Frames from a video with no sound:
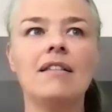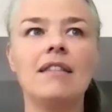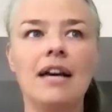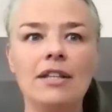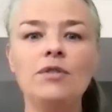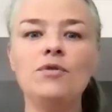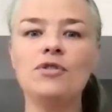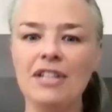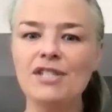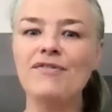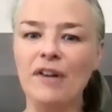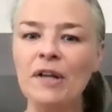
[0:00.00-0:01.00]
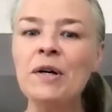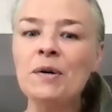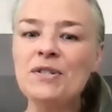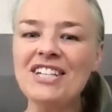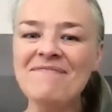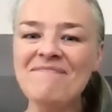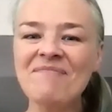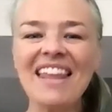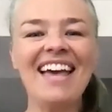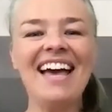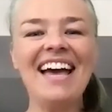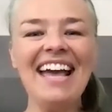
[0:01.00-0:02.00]
that usually is very coachy
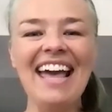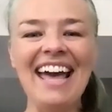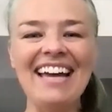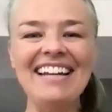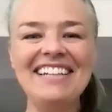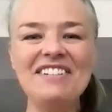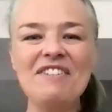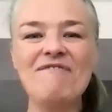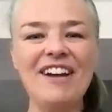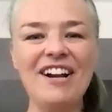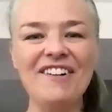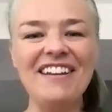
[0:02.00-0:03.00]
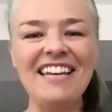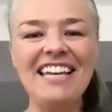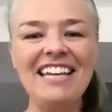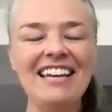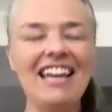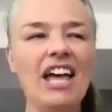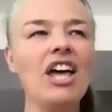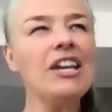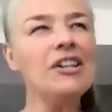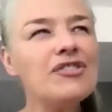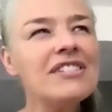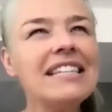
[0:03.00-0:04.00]
and very
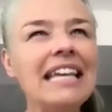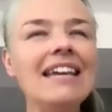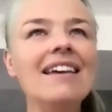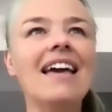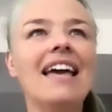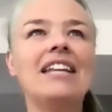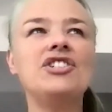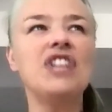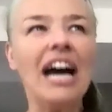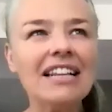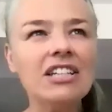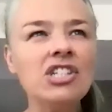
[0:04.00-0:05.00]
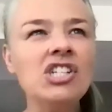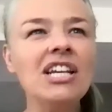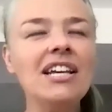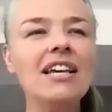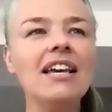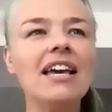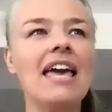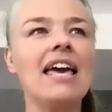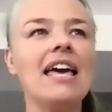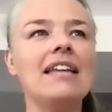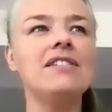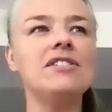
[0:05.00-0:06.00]
interesting and challenging,
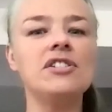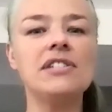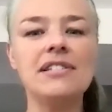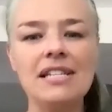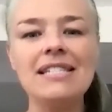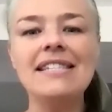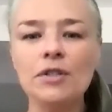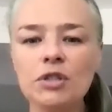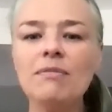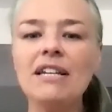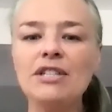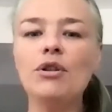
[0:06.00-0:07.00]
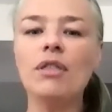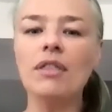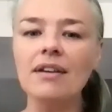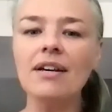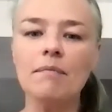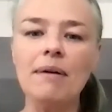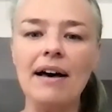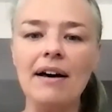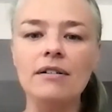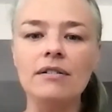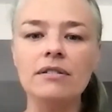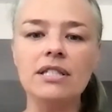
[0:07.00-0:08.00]
and just is there to make you think
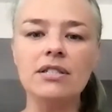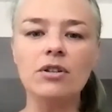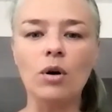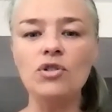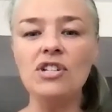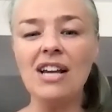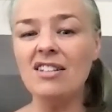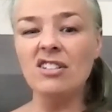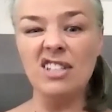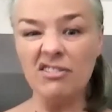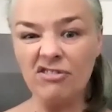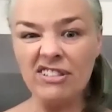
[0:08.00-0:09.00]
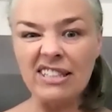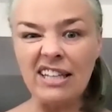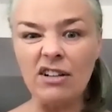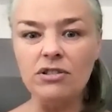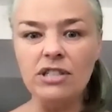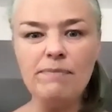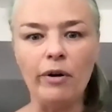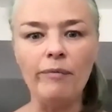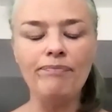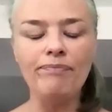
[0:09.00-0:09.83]
about coaching a little differently or deeper.